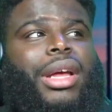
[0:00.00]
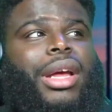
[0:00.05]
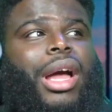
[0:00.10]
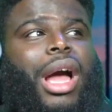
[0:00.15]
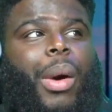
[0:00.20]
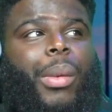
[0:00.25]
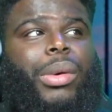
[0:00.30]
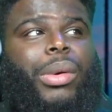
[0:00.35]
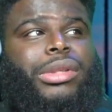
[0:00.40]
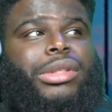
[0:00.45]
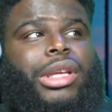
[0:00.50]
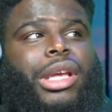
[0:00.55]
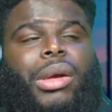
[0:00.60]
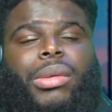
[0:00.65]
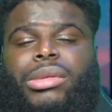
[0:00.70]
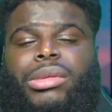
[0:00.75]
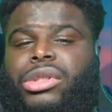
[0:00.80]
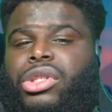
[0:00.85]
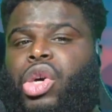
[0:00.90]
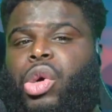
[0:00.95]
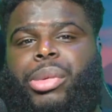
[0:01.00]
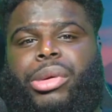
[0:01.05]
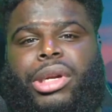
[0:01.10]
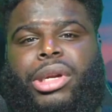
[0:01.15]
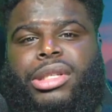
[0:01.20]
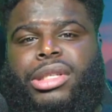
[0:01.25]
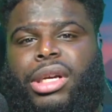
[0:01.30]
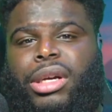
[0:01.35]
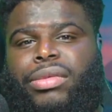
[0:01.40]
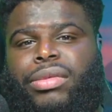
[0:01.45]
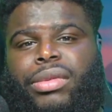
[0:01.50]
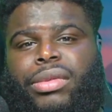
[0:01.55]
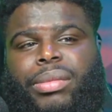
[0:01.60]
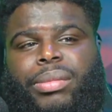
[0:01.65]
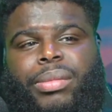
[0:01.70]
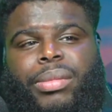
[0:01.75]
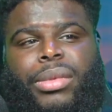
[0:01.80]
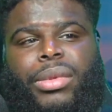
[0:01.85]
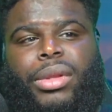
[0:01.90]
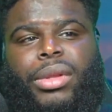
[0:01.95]
I will say it was still pretty tough.
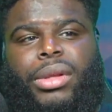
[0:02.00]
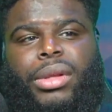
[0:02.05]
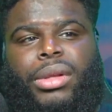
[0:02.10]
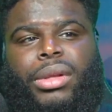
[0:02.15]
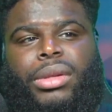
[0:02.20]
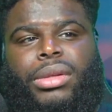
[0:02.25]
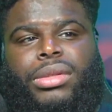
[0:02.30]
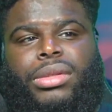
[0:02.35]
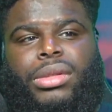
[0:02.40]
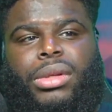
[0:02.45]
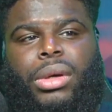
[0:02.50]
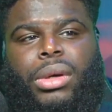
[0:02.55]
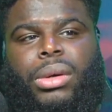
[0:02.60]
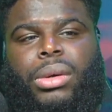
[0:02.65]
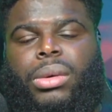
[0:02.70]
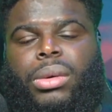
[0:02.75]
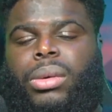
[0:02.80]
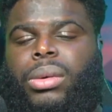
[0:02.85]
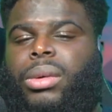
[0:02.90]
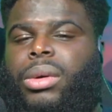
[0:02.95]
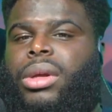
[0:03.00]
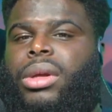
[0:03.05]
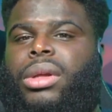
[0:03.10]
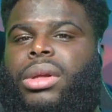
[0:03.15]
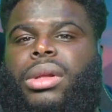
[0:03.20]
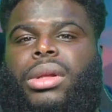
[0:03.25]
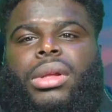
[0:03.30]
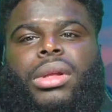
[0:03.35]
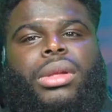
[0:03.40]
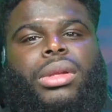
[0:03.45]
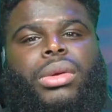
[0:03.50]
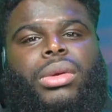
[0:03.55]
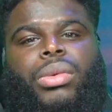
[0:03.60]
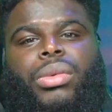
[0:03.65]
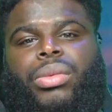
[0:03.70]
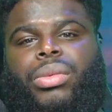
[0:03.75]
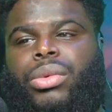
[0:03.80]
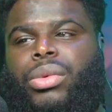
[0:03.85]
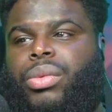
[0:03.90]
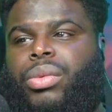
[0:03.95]
So
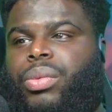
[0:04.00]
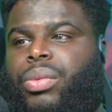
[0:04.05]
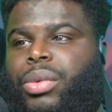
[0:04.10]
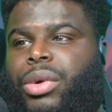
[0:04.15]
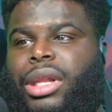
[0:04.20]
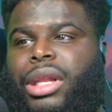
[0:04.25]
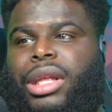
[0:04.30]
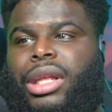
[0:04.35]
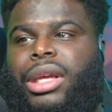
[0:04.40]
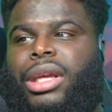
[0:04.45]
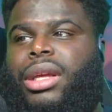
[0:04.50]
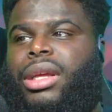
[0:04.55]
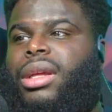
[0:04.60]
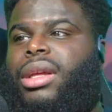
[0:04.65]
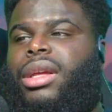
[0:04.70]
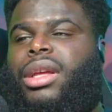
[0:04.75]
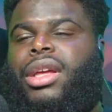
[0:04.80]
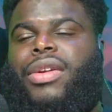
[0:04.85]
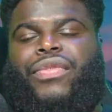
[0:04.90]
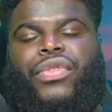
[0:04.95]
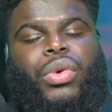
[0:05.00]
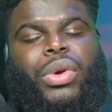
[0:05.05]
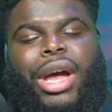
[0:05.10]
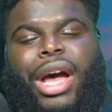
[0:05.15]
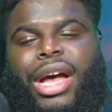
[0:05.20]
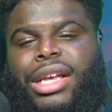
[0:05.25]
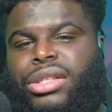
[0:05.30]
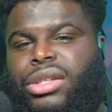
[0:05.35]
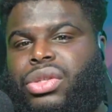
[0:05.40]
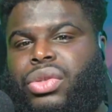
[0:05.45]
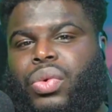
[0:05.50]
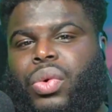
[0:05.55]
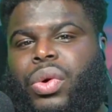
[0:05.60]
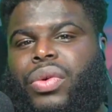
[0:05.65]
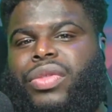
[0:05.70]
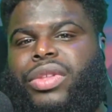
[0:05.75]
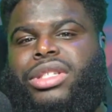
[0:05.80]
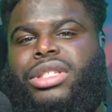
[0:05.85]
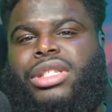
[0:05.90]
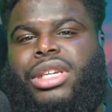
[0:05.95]
you, you really, if you guys are doing
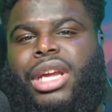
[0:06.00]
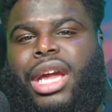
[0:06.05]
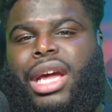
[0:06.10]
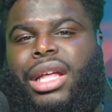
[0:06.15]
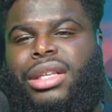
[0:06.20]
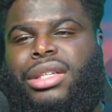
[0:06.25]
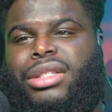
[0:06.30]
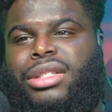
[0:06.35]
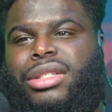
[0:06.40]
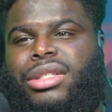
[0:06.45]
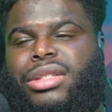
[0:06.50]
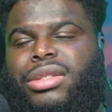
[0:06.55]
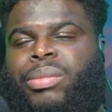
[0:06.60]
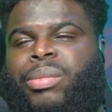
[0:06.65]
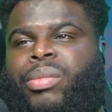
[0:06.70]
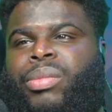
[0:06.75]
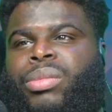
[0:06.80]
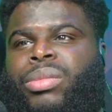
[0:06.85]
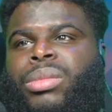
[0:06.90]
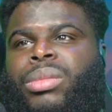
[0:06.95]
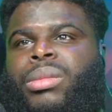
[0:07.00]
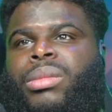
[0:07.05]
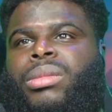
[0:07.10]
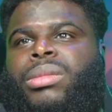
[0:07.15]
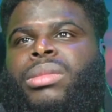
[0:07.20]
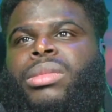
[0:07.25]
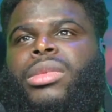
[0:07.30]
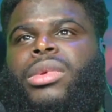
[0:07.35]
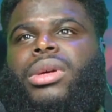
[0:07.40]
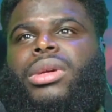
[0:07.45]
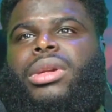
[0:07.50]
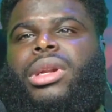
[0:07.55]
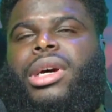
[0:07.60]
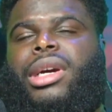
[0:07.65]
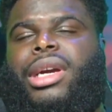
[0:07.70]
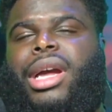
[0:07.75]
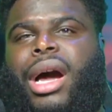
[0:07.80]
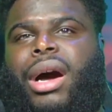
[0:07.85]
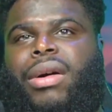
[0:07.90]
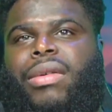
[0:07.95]
this challenge,
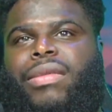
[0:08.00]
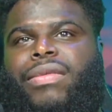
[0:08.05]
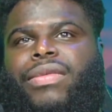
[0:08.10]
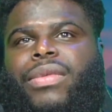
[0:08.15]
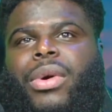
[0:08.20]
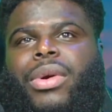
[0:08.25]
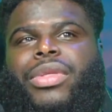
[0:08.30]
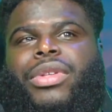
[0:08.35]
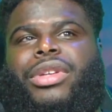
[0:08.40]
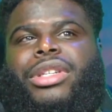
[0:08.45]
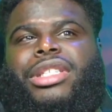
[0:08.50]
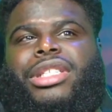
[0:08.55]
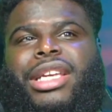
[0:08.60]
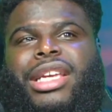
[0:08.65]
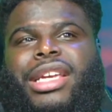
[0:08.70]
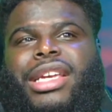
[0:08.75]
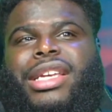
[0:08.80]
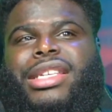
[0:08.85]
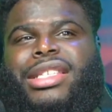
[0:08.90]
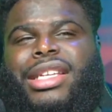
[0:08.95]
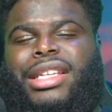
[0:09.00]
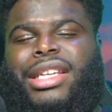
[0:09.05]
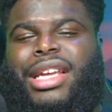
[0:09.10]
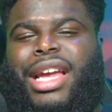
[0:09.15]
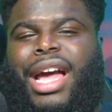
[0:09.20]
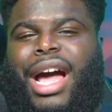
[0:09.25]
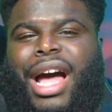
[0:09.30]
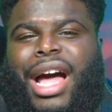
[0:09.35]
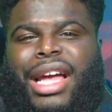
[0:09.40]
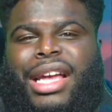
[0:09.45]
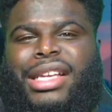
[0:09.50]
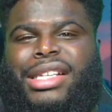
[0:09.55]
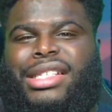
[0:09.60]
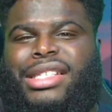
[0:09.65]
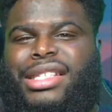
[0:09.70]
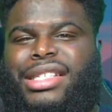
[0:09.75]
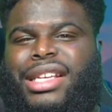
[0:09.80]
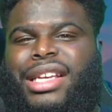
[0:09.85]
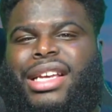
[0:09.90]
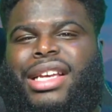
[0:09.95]
look out for the G's and the
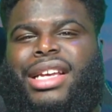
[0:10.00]
I's.